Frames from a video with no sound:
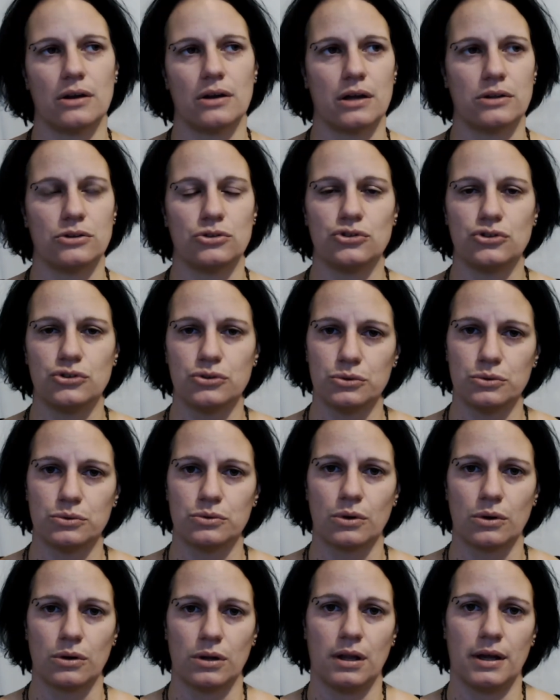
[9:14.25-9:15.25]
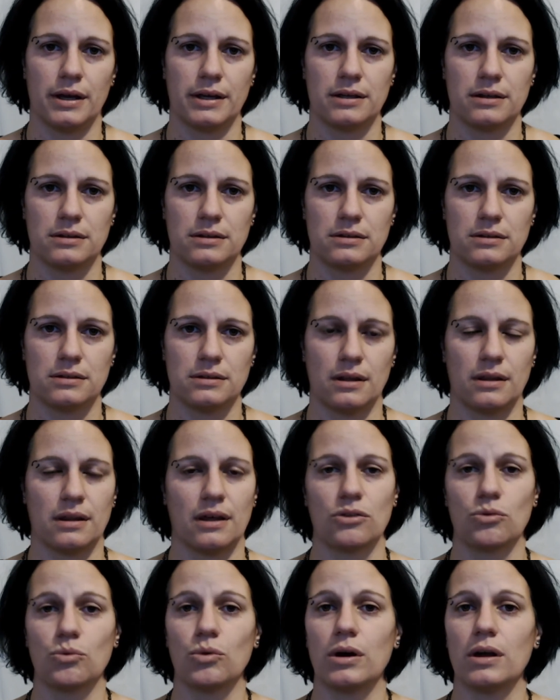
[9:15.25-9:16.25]
I do not like it, and
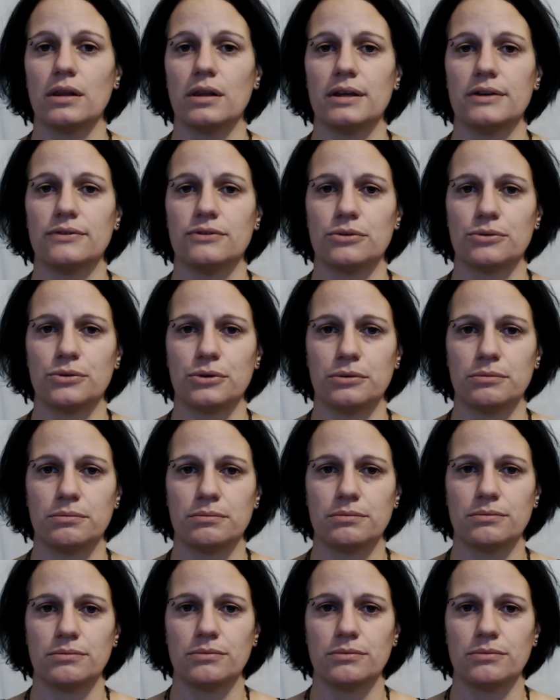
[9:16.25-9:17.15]
that's why I leave the room.